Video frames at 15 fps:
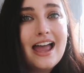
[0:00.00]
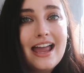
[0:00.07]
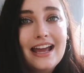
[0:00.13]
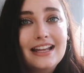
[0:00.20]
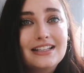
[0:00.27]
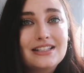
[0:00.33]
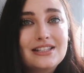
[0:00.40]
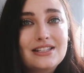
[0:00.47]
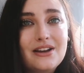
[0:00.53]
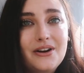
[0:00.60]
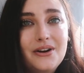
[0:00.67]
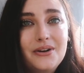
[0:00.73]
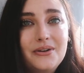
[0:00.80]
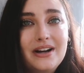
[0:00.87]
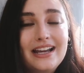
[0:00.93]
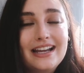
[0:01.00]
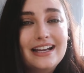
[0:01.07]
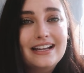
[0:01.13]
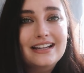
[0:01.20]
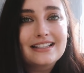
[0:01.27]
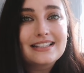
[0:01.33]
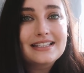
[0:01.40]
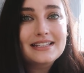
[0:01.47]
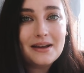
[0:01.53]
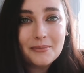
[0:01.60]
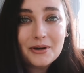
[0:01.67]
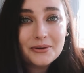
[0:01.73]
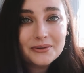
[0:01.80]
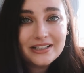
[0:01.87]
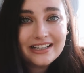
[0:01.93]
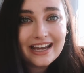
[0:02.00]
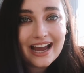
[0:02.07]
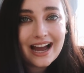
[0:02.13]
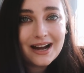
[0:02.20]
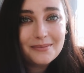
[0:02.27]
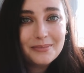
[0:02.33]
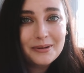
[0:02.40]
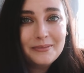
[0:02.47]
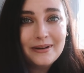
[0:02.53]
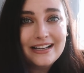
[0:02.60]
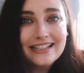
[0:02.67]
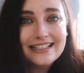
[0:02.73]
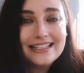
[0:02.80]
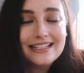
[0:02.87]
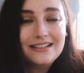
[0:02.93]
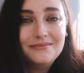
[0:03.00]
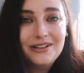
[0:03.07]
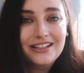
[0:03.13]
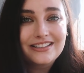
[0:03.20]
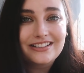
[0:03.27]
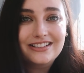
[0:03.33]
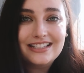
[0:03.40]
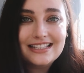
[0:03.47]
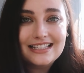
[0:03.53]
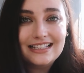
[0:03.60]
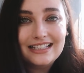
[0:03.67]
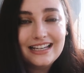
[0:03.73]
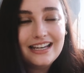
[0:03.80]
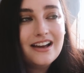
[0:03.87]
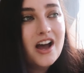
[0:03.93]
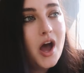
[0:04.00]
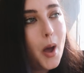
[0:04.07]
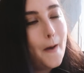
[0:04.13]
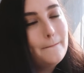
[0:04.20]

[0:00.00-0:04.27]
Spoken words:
and so a summer recap might seem a little silly,